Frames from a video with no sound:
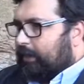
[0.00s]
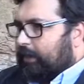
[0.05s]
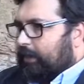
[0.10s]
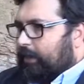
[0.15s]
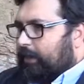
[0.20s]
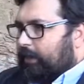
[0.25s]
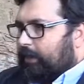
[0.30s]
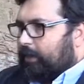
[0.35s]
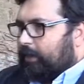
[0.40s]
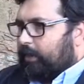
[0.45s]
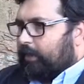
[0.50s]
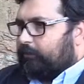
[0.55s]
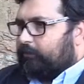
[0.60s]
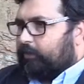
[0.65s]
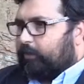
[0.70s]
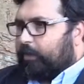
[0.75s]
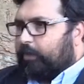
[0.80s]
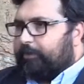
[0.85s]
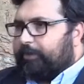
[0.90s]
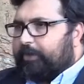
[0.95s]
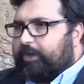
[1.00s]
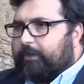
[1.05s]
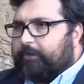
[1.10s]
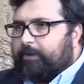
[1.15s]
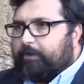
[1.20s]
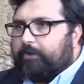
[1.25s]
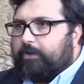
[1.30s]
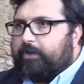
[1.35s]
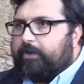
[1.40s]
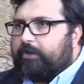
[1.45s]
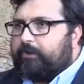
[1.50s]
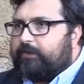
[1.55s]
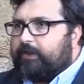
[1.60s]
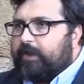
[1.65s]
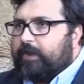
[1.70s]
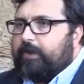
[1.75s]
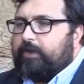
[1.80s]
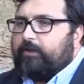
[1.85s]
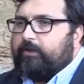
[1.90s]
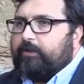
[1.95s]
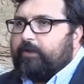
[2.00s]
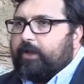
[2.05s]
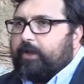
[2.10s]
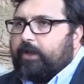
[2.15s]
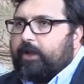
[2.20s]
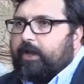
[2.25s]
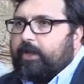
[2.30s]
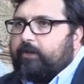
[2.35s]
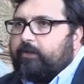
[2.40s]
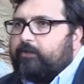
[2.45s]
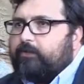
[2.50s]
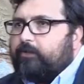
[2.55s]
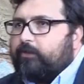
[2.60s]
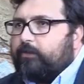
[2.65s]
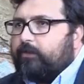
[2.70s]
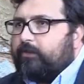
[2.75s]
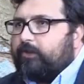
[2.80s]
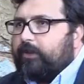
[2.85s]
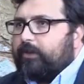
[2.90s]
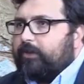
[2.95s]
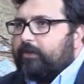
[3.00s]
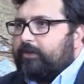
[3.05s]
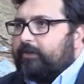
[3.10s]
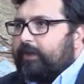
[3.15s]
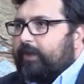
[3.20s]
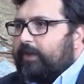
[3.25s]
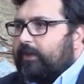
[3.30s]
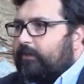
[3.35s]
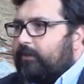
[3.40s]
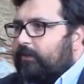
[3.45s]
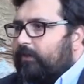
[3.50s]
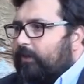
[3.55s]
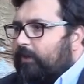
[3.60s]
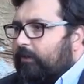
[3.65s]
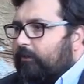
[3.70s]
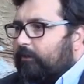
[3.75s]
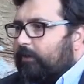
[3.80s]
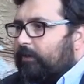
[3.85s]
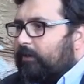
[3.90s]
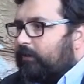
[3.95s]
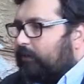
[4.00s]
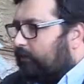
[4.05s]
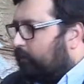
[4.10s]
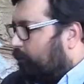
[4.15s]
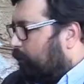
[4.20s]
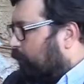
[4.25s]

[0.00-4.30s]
uh, also opened up a mercantile and had a store here in town, and with his